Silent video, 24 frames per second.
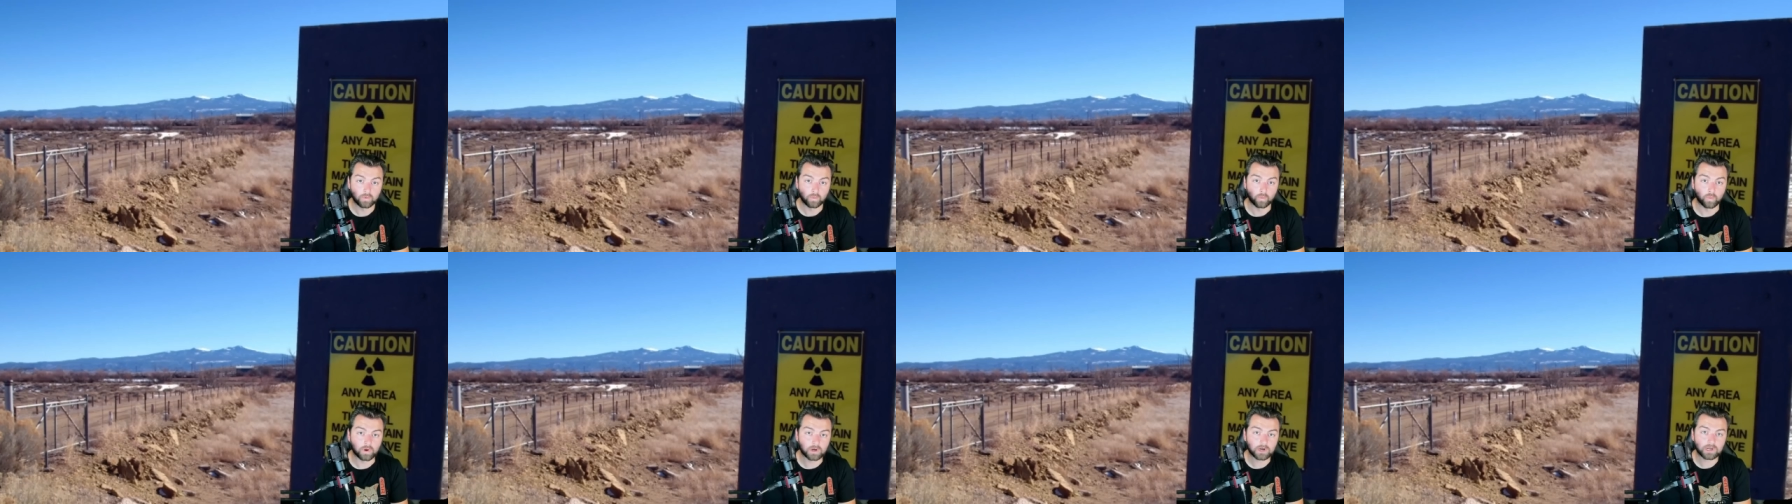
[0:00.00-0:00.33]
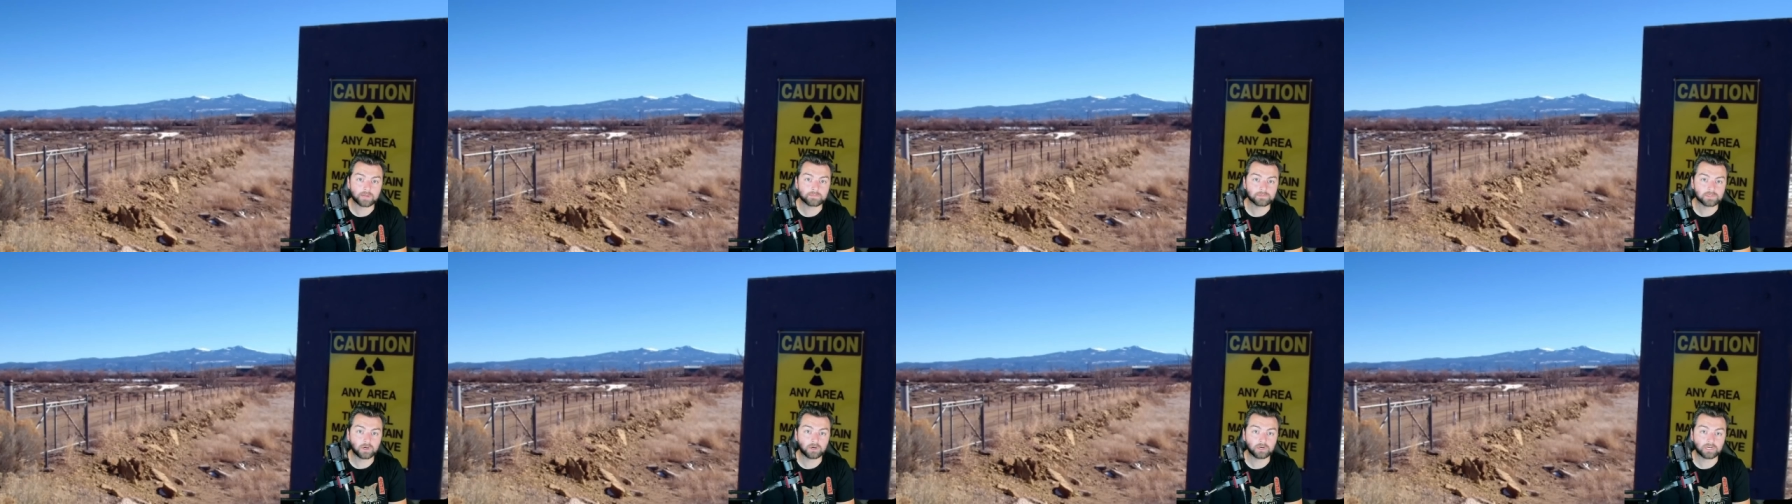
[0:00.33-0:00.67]
What
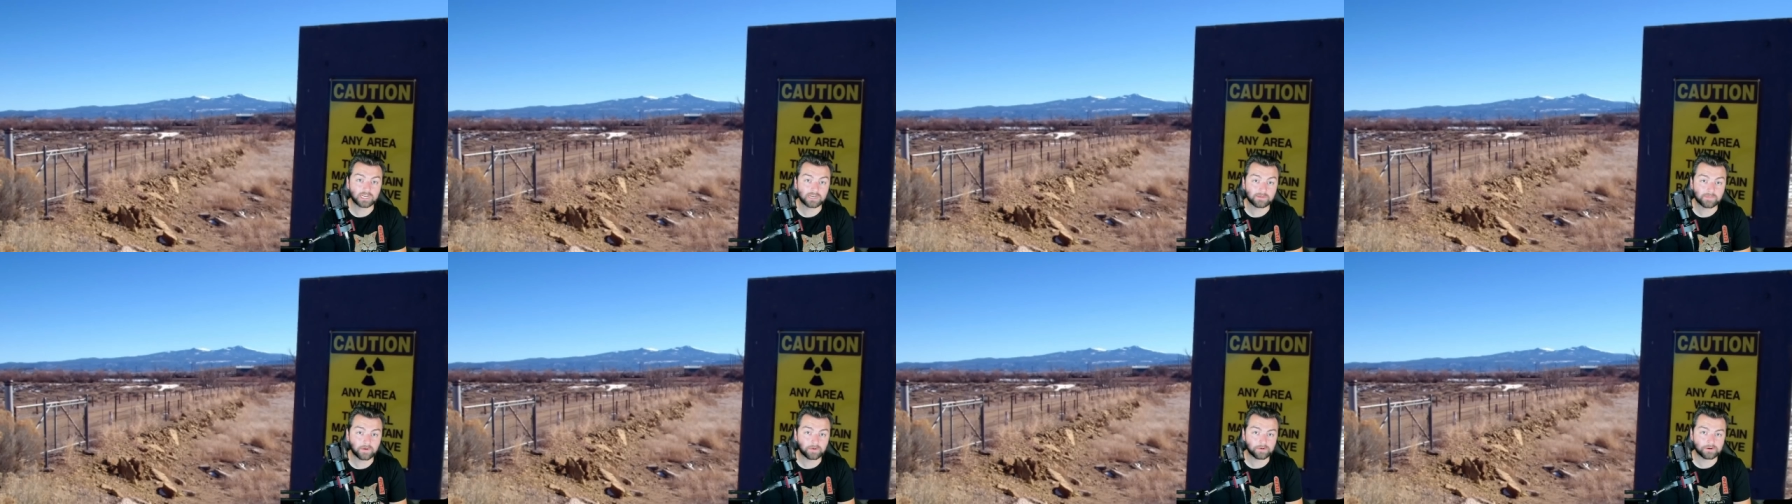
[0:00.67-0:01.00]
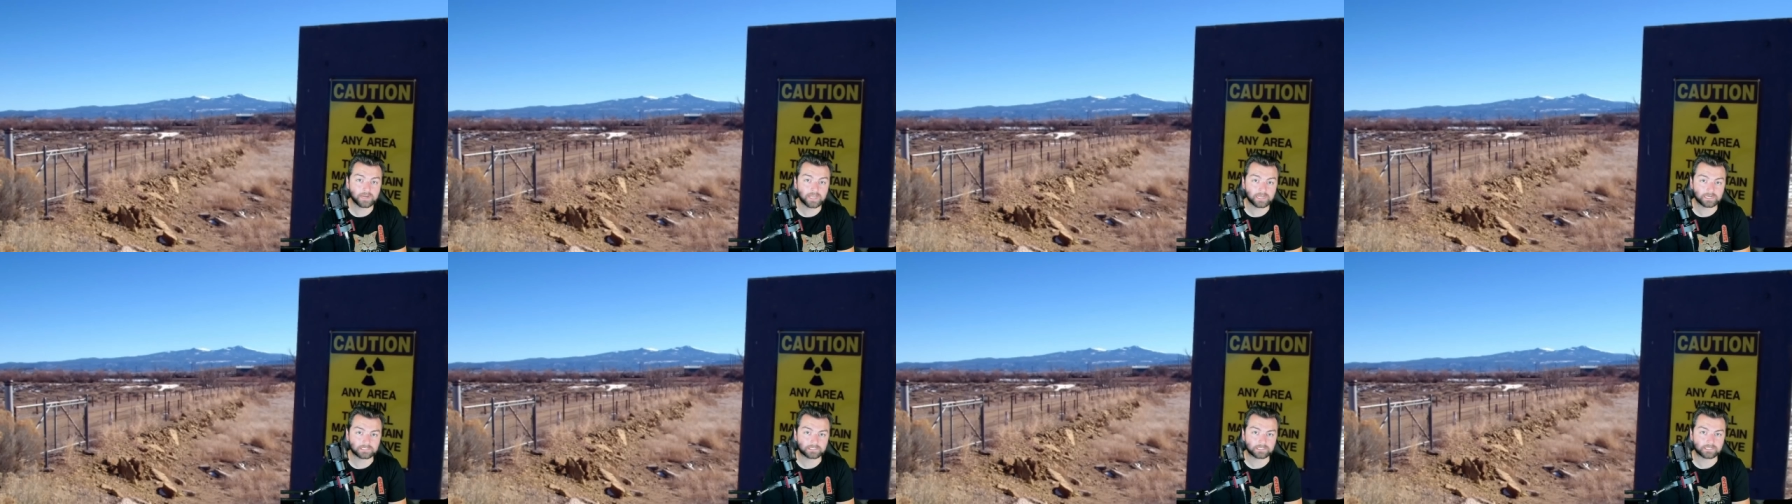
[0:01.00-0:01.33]
I'm talking about
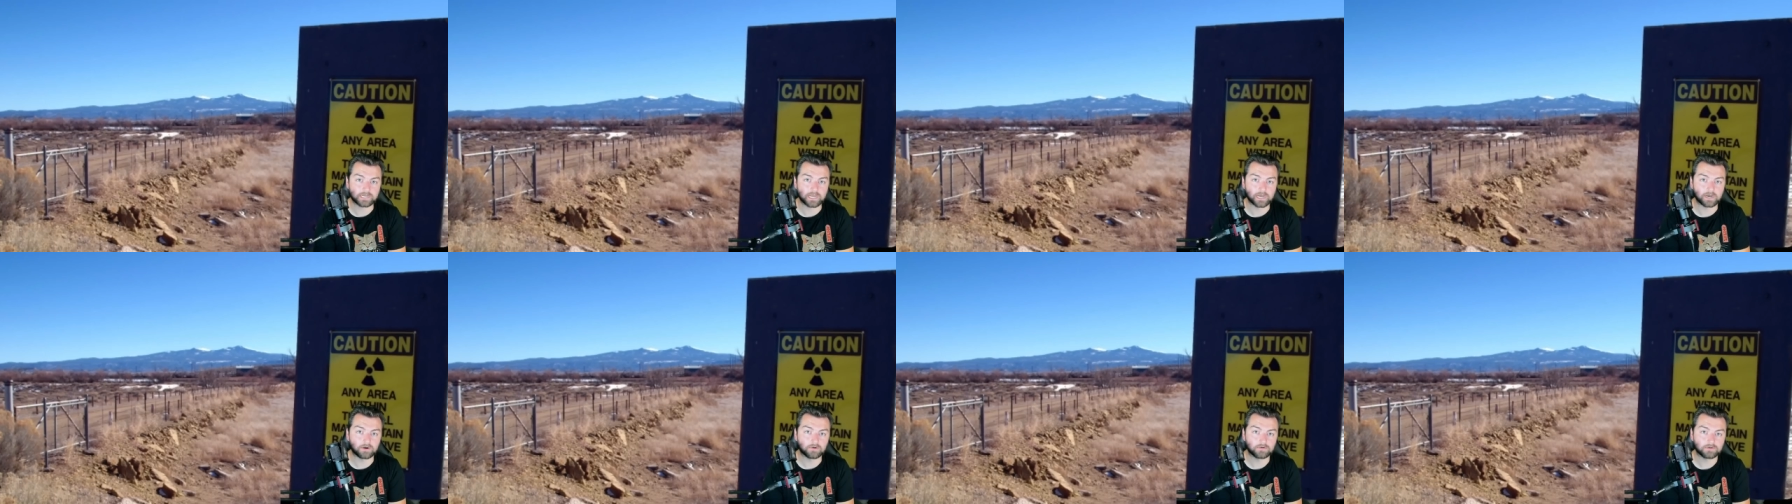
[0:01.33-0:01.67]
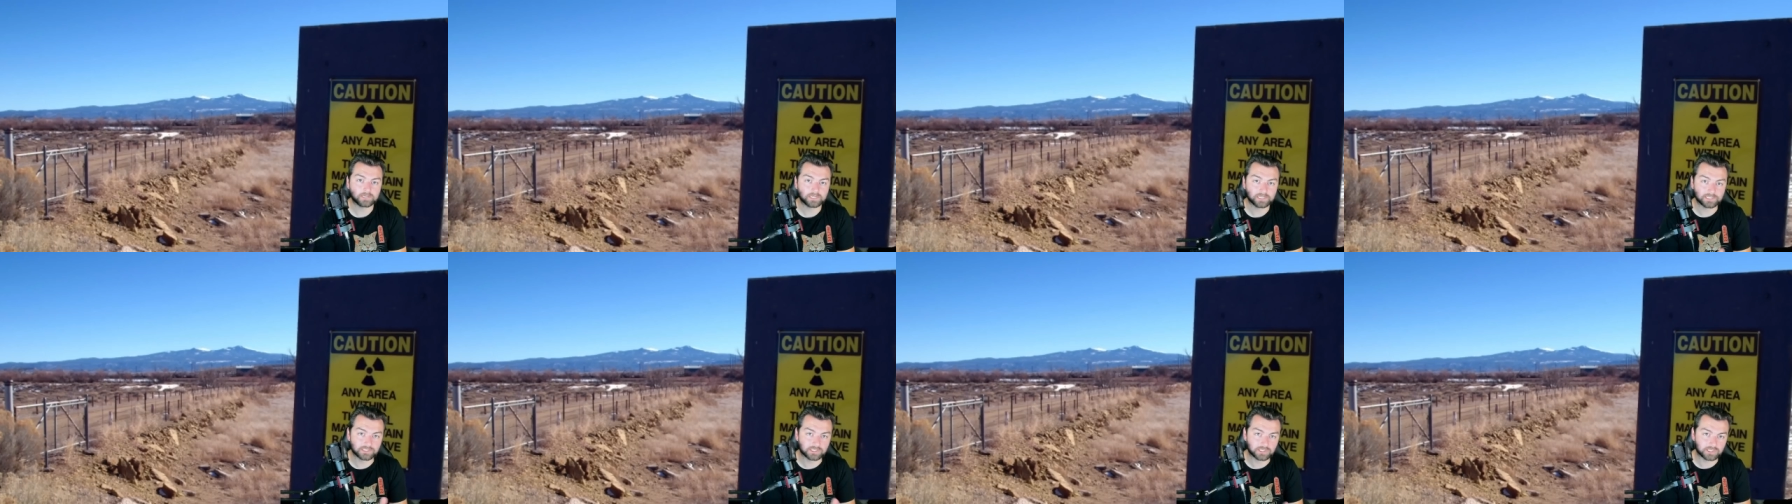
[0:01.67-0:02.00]
next now
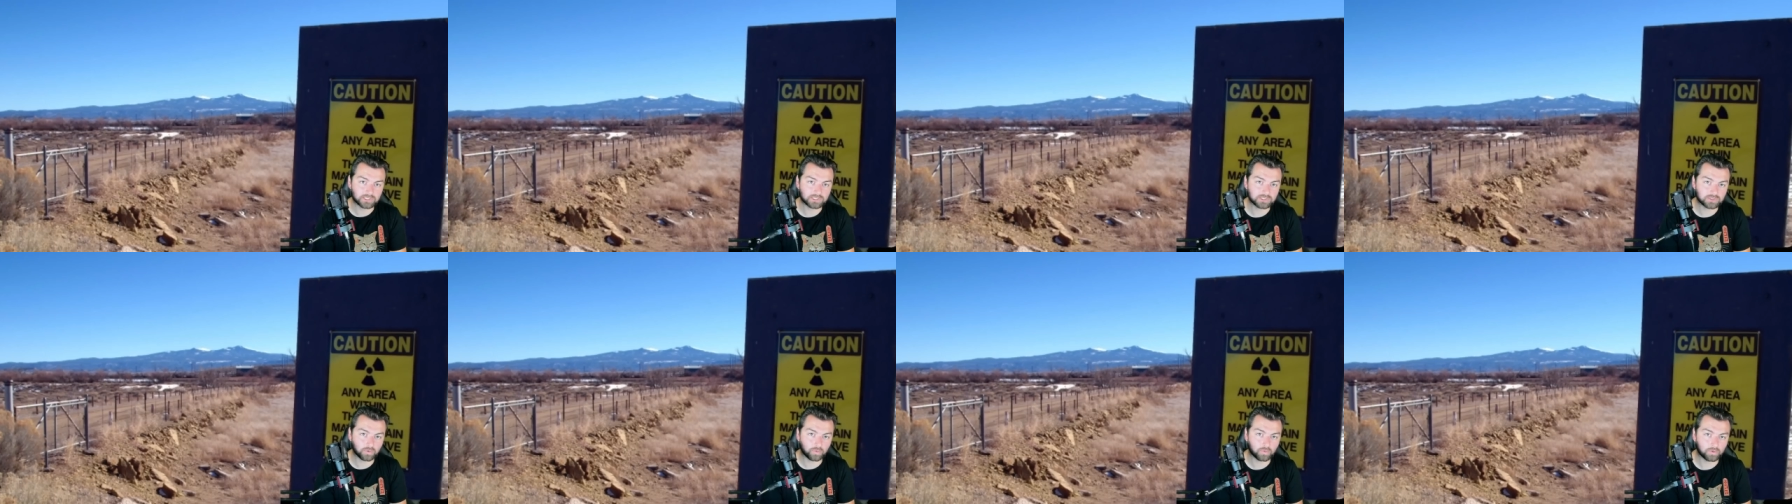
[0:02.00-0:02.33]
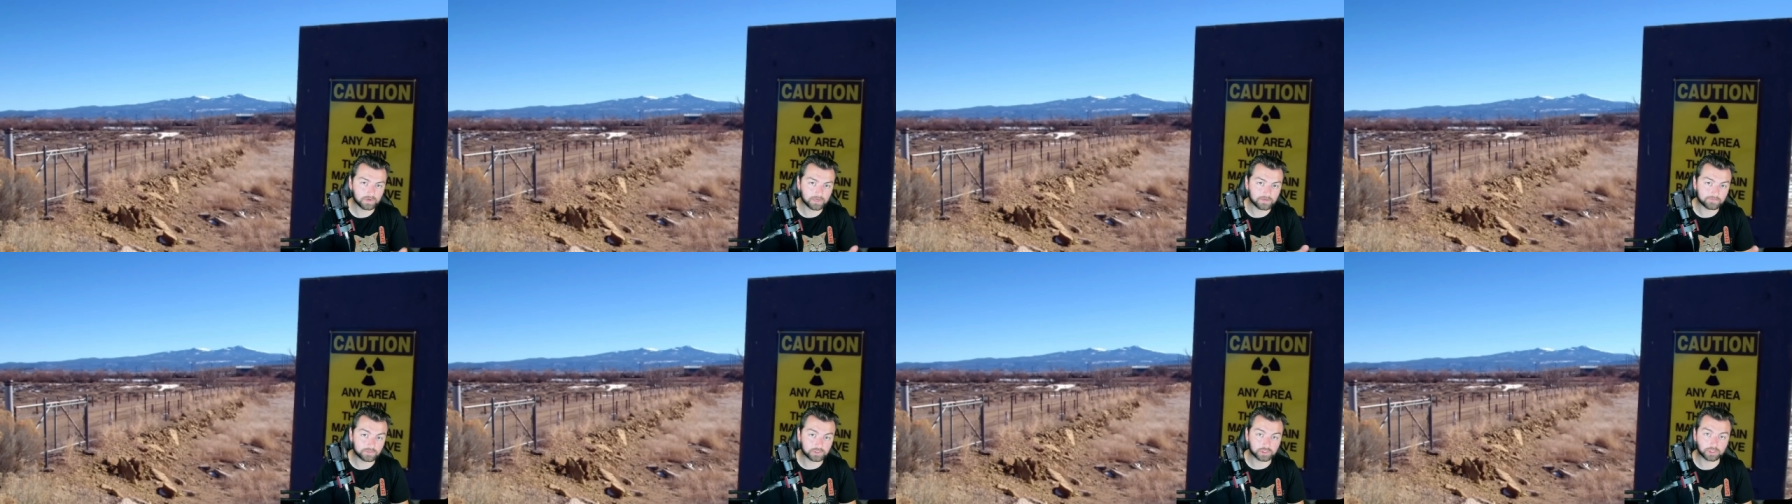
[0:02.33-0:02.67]
is the
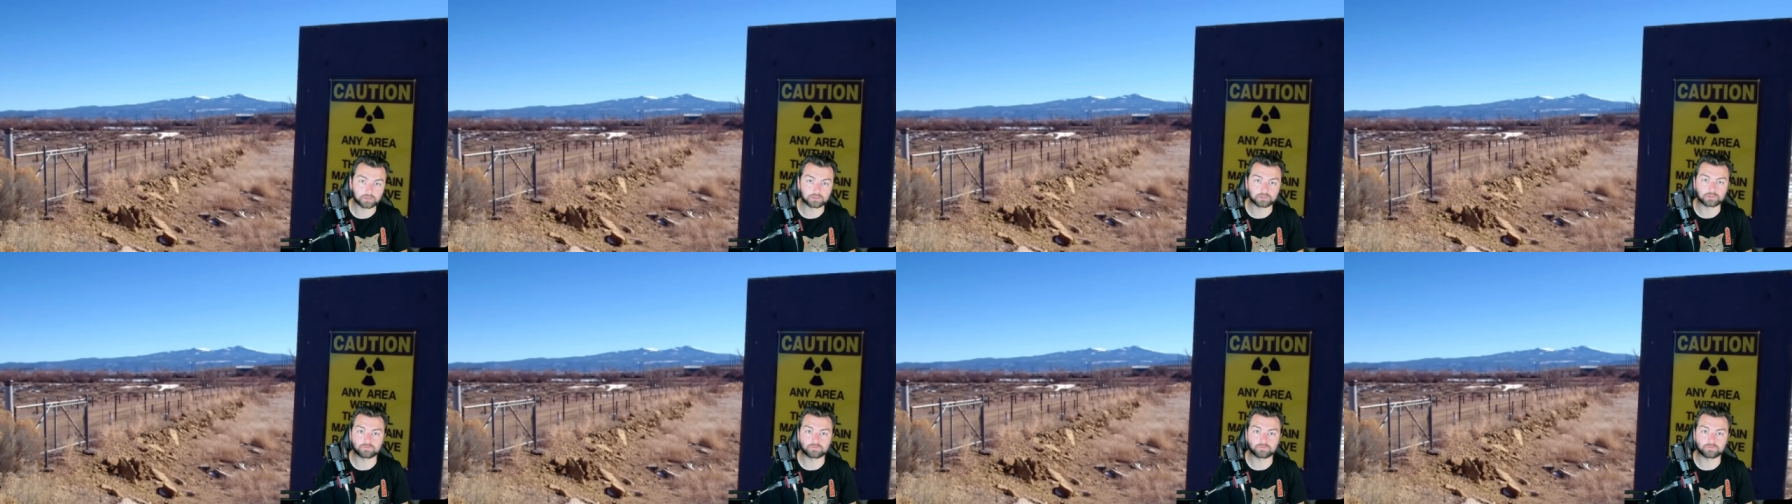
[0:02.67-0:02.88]
story of Church